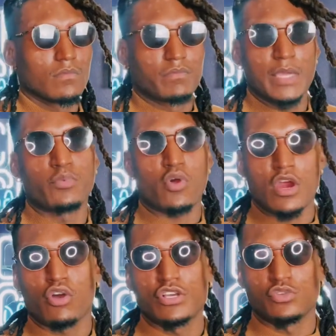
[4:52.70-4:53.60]
people are
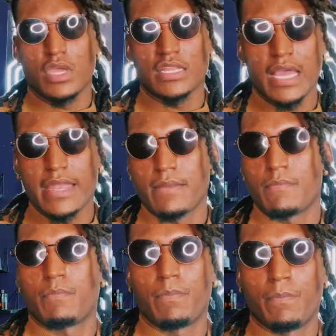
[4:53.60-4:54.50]
going to get that
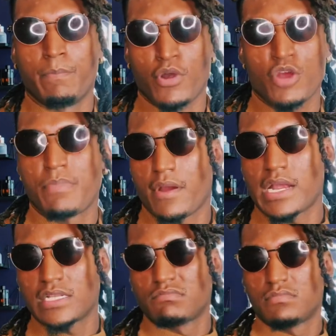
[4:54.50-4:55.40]

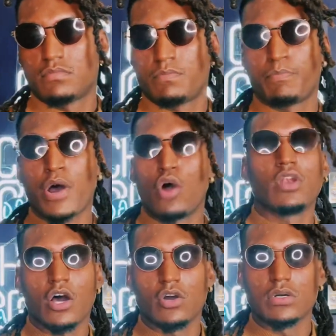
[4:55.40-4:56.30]
Burberry
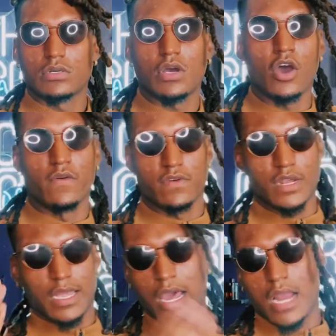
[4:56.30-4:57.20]
polo over the
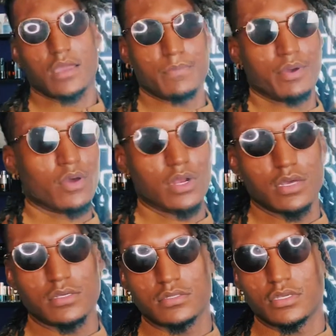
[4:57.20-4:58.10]
Nautica polo.
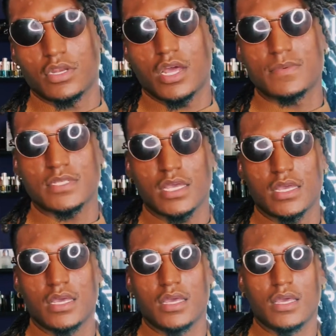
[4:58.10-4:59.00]
You know what
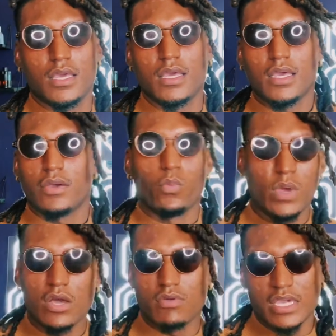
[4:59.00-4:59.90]
I'm saying?
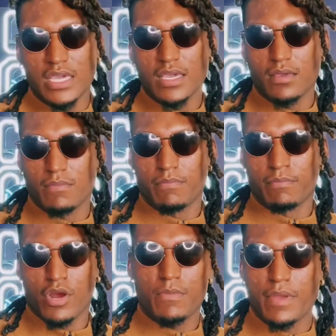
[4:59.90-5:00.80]
We gonna get
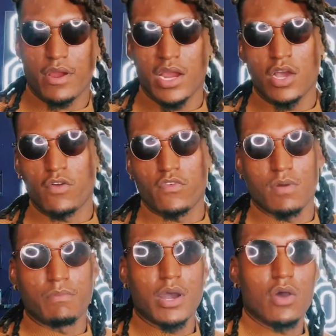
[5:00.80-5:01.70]
Burberry over
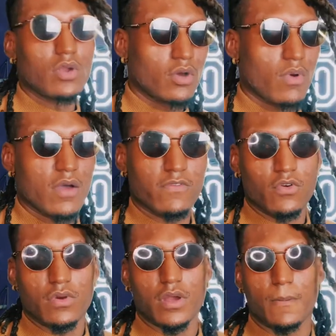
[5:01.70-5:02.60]
Polo Ralph
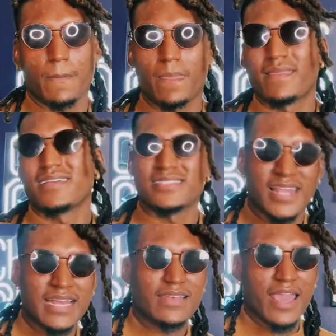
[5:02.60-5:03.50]
Lauren. It's
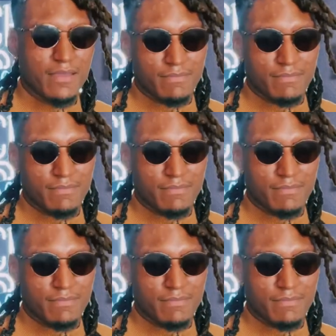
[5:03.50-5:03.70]
like that.